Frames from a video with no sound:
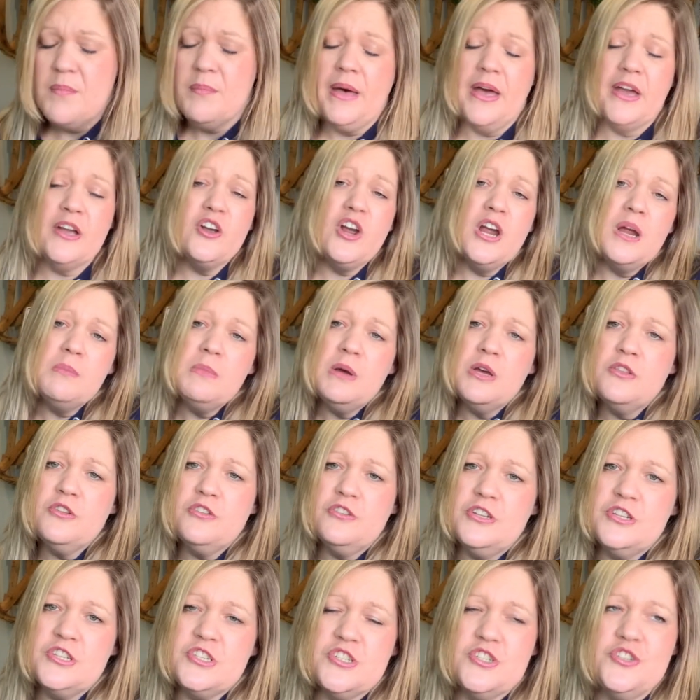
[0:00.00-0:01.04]
My
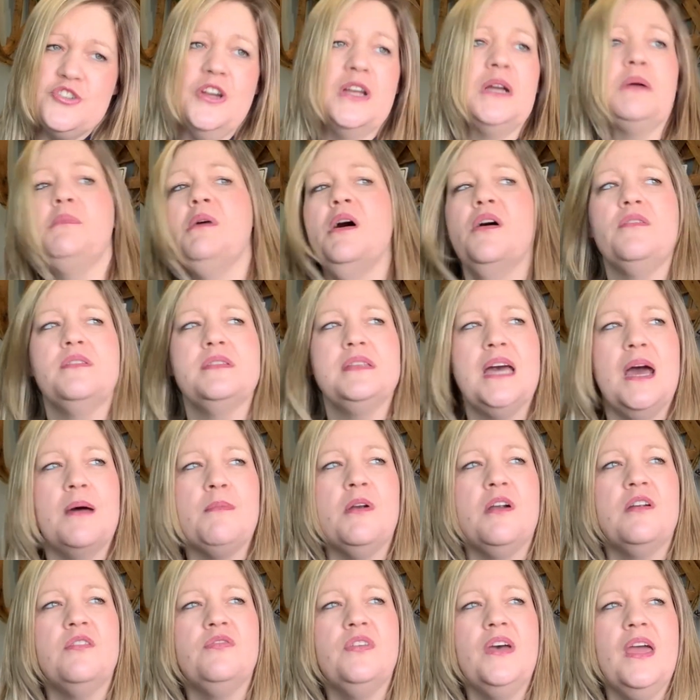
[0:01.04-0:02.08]
grandmother used to drink them all the
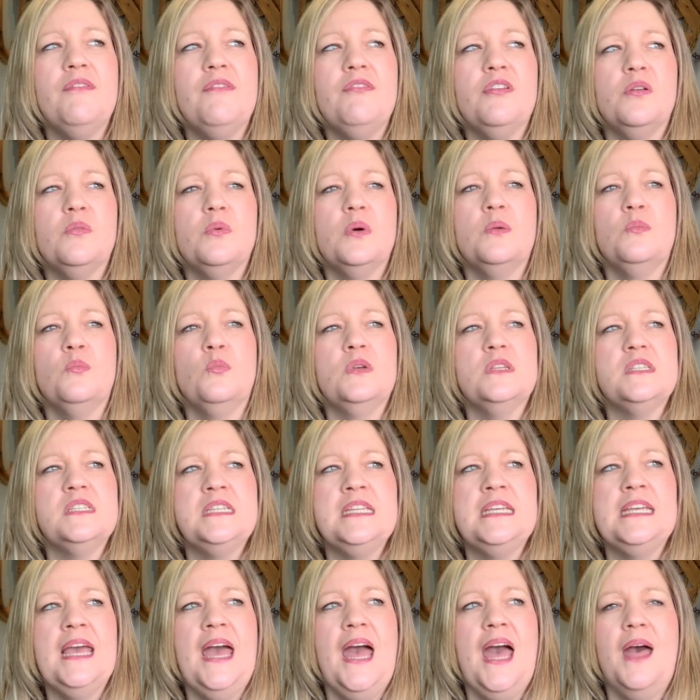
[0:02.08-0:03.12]
time. Her favorite one was
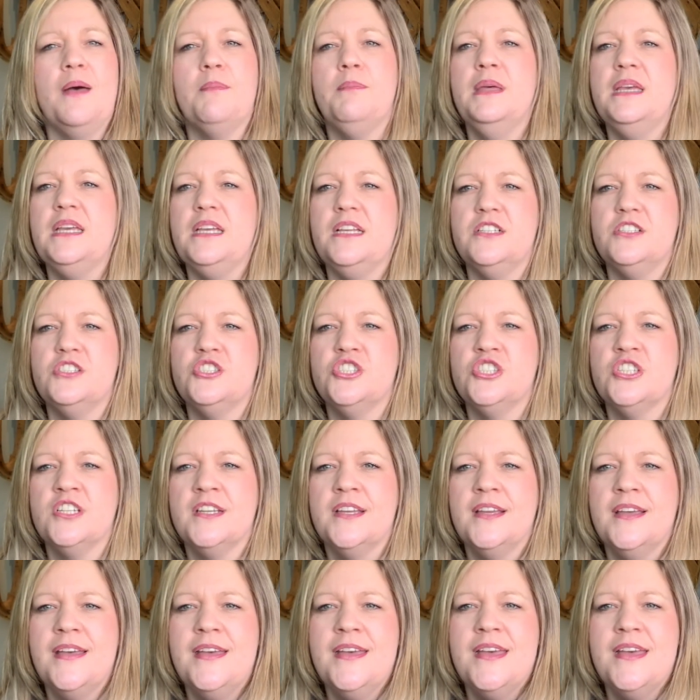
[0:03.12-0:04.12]
Nehi peach,